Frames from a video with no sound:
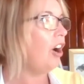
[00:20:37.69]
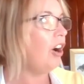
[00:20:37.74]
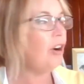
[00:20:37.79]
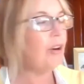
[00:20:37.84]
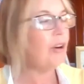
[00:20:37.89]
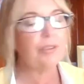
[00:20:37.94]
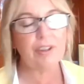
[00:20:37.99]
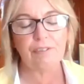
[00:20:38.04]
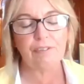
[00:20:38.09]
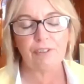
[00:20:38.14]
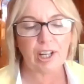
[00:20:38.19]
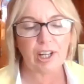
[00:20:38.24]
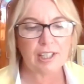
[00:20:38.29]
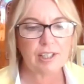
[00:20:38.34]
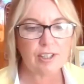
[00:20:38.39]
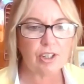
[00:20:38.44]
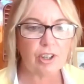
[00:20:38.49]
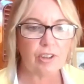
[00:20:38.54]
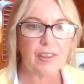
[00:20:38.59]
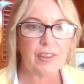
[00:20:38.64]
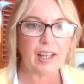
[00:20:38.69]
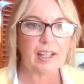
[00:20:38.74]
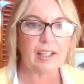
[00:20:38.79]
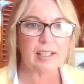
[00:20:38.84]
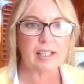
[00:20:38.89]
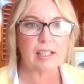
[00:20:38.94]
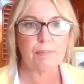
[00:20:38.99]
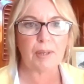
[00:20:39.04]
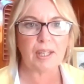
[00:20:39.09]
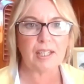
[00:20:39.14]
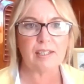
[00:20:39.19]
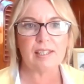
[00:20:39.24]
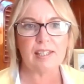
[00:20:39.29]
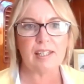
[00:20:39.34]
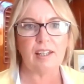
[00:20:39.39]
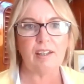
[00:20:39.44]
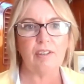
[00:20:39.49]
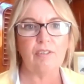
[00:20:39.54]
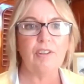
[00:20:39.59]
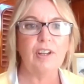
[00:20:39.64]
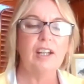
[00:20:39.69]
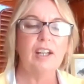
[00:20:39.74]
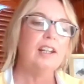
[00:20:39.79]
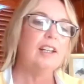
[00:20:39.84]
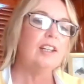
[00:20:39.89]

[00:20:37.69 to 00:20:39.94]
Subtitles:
oh, the fine's not that expensive.